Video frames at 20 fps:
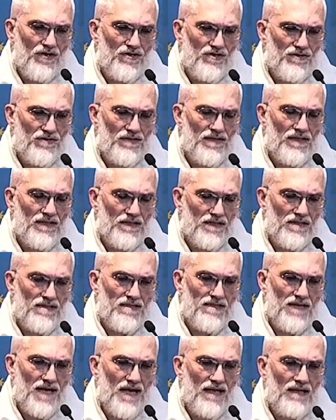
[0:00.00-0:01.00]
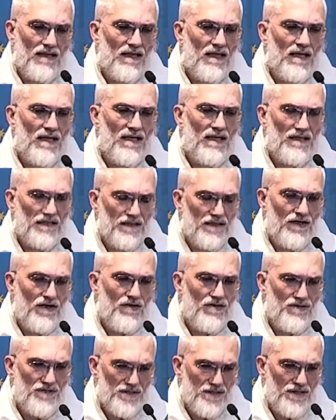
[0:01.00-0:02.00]
strength does not lie in
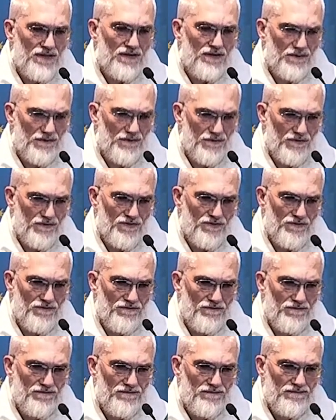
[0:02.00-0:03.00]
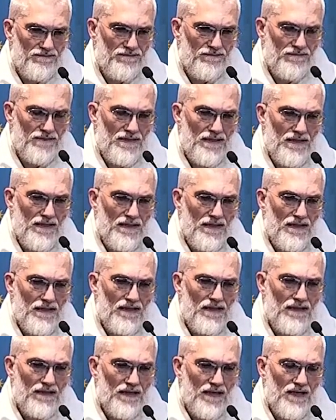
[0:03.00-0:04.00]
ourselves.
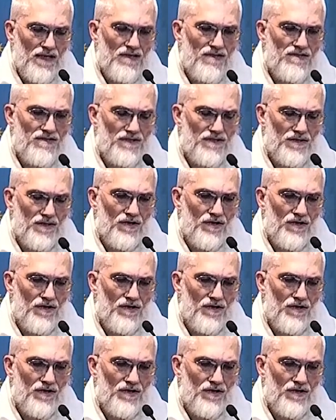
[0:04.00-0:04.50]
It lies in our